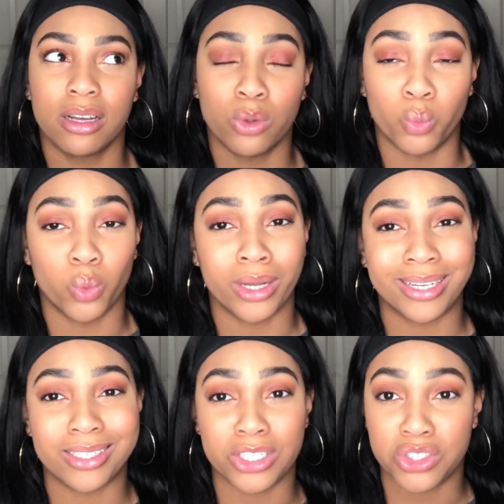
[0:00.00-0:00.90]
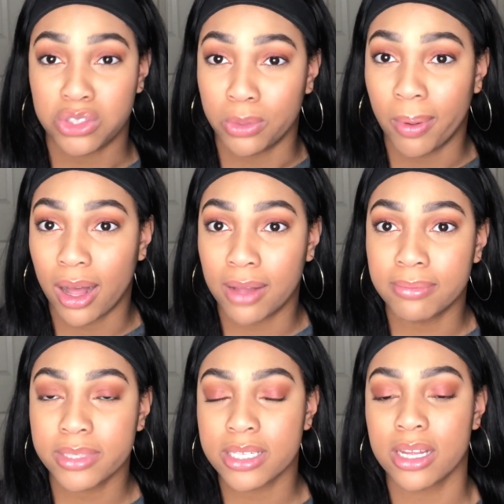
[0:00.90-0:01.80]
1 to 2
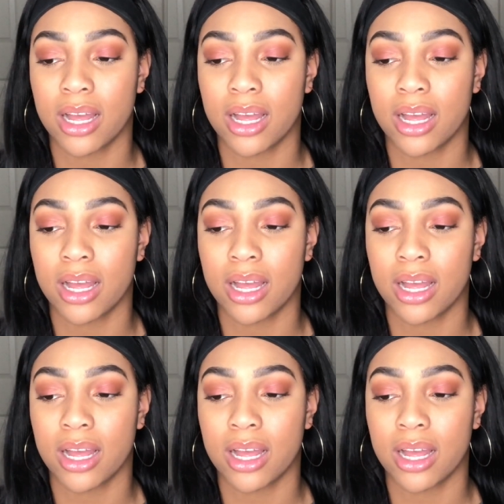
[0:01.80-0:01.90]
pumps